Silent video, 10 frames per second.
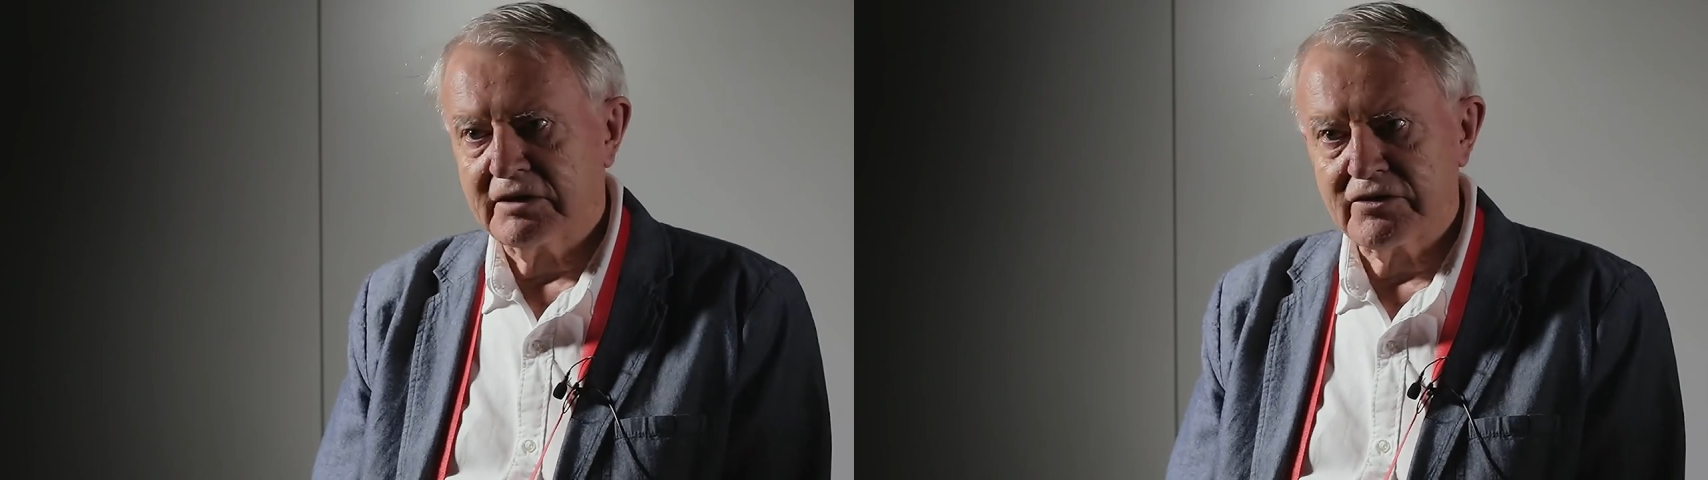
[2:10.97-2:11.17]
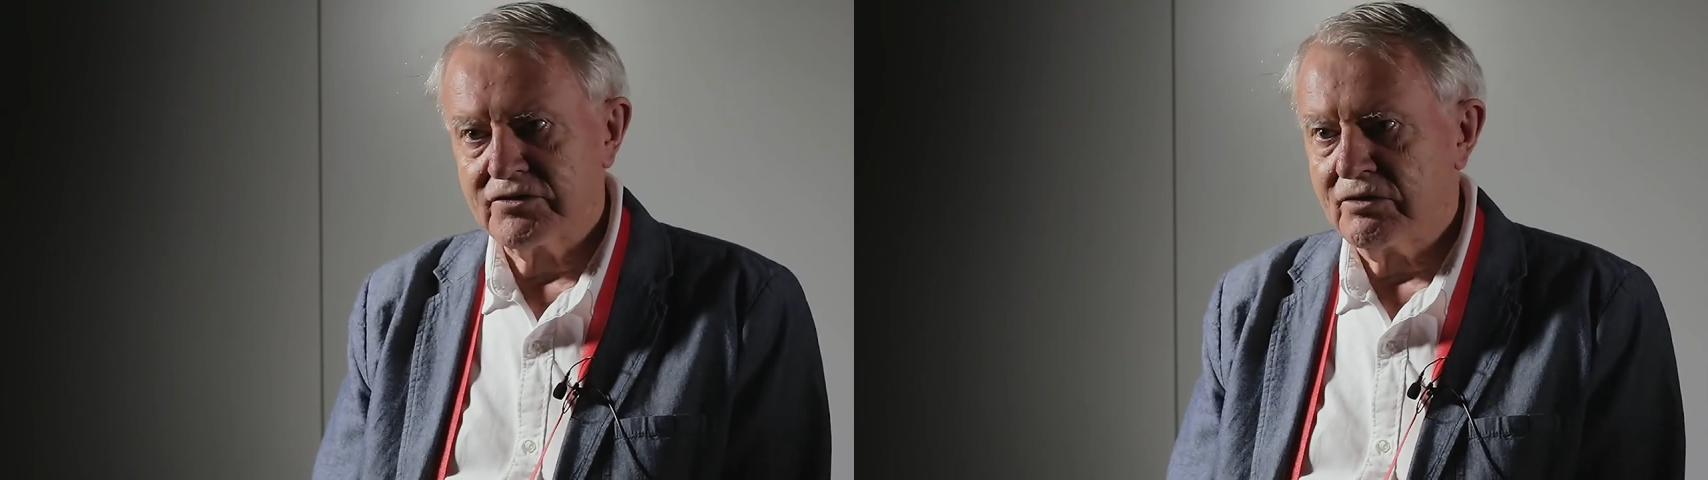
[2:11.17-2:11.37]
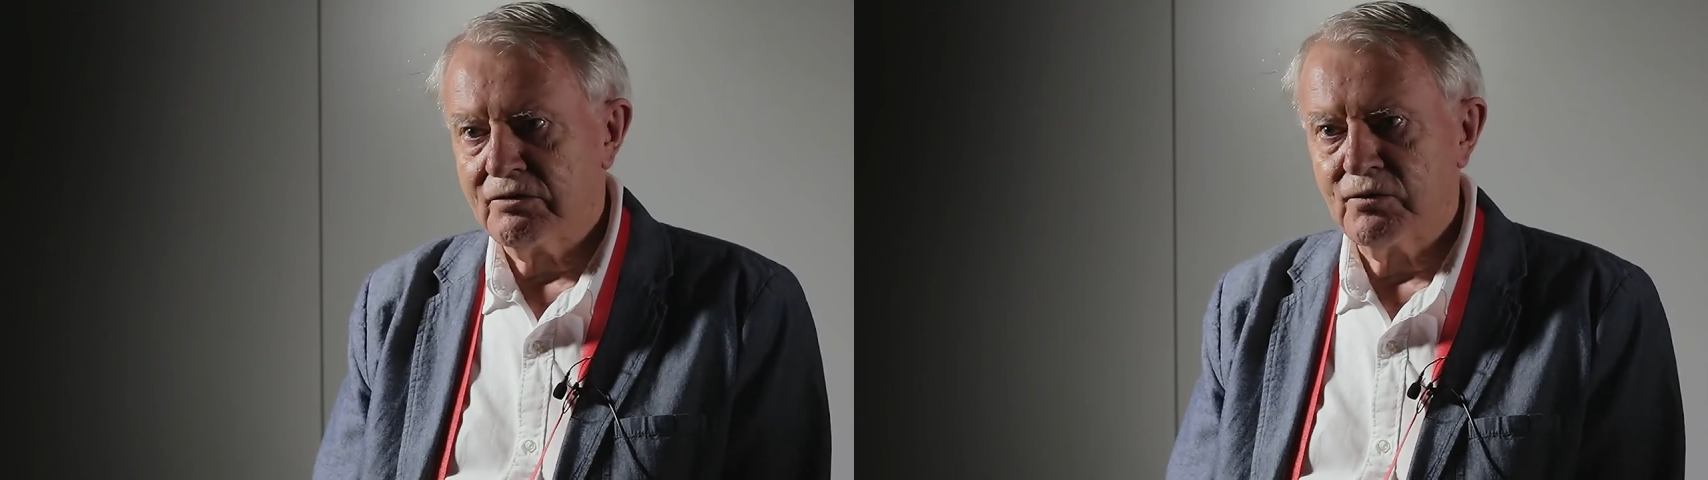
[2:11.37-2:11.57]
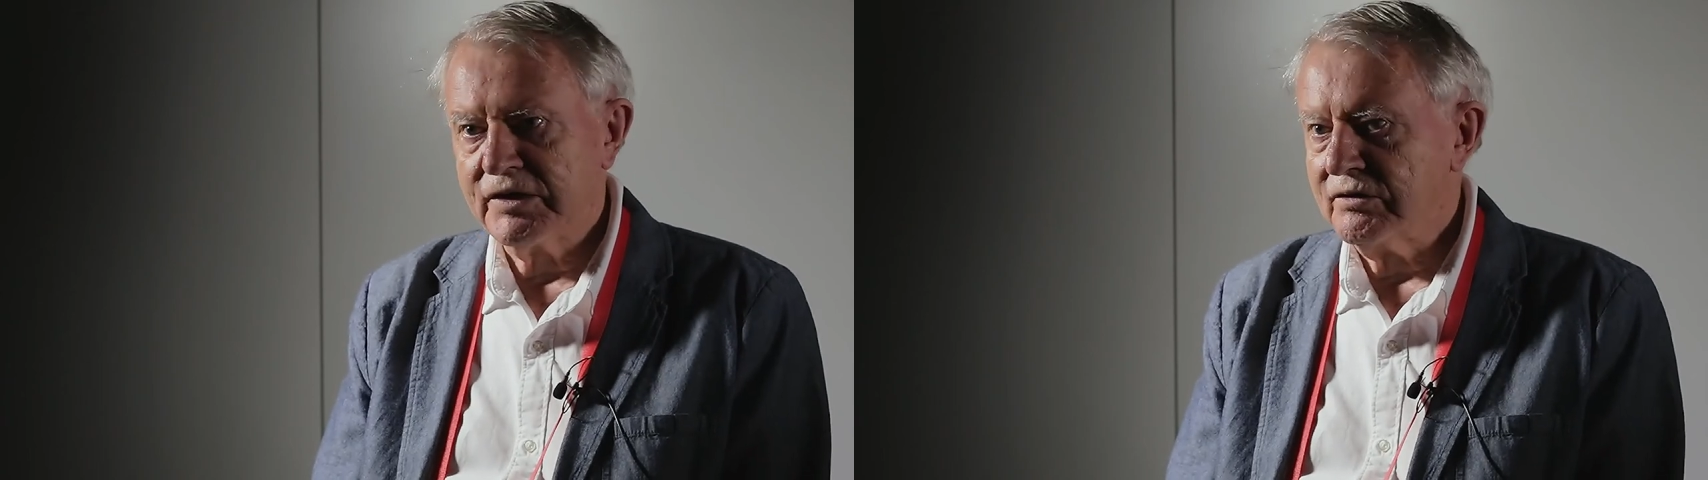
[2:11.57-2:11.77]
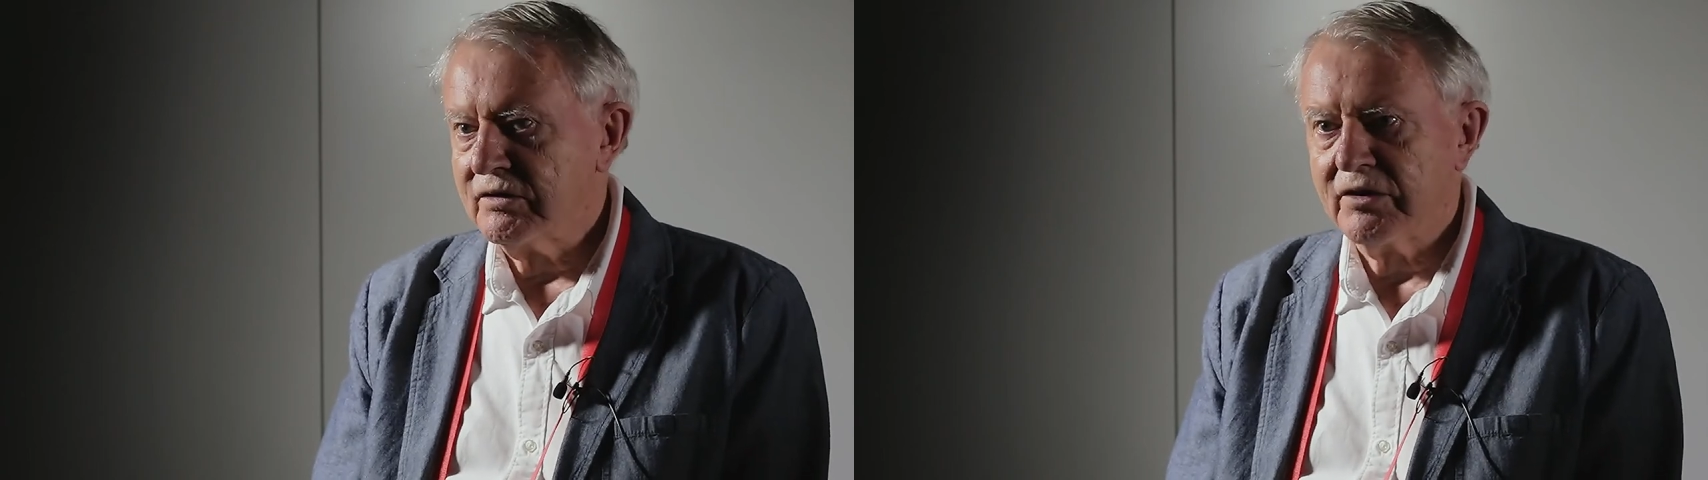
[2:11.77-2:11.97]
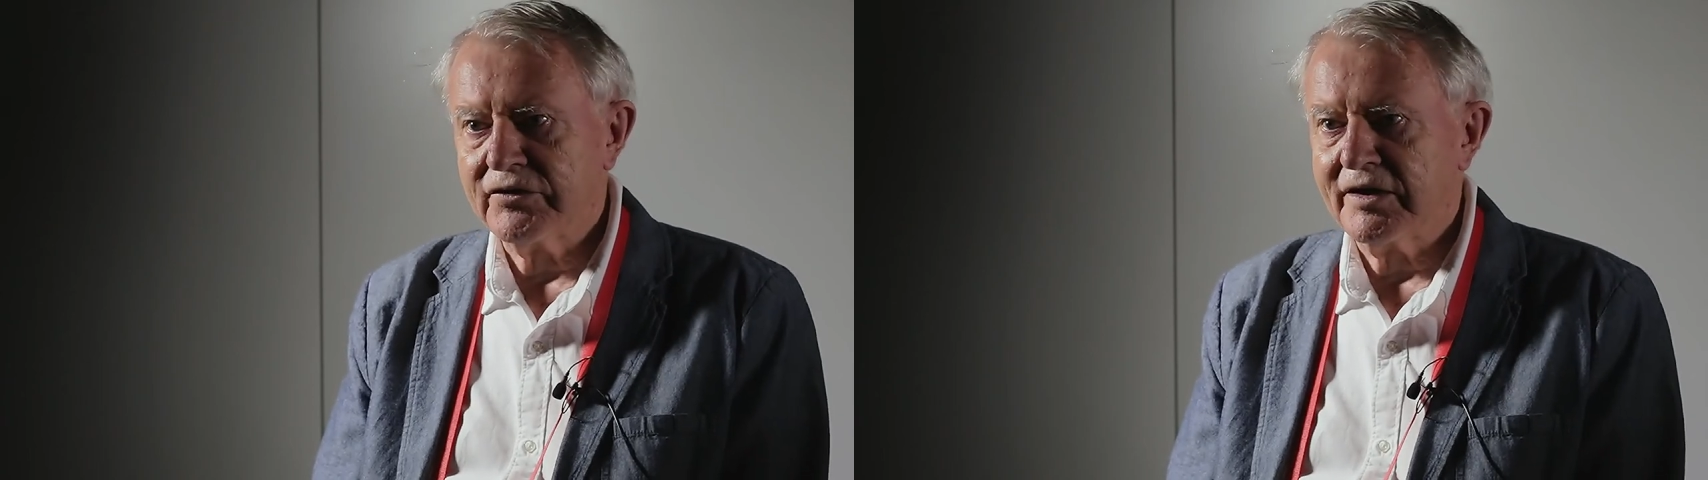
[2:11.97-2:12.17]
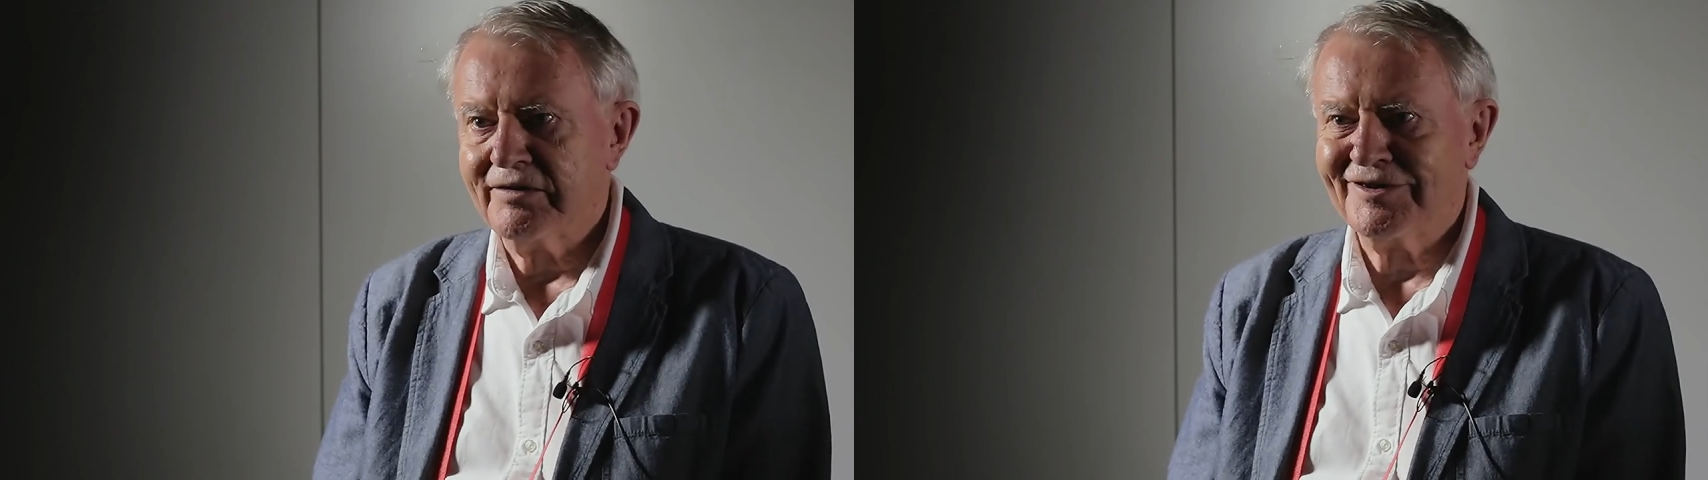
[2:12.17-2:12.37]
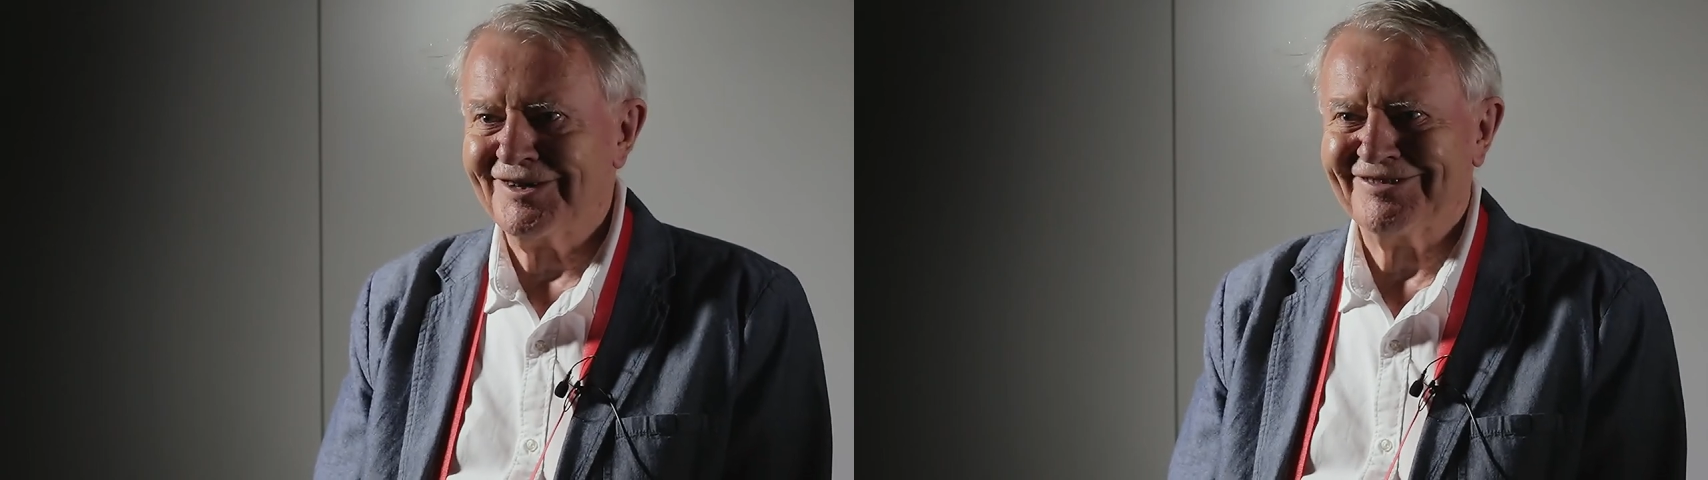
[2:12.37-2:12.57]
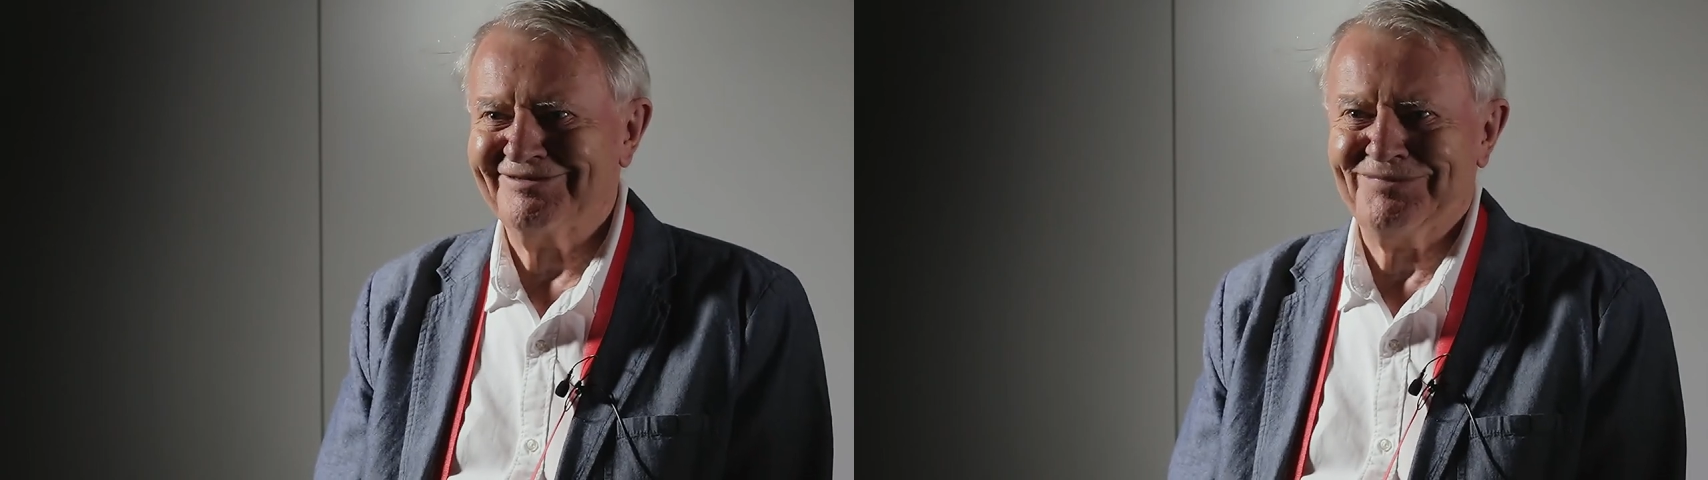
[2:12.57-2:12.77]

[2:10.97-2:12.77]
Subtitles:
consult whether or not they've got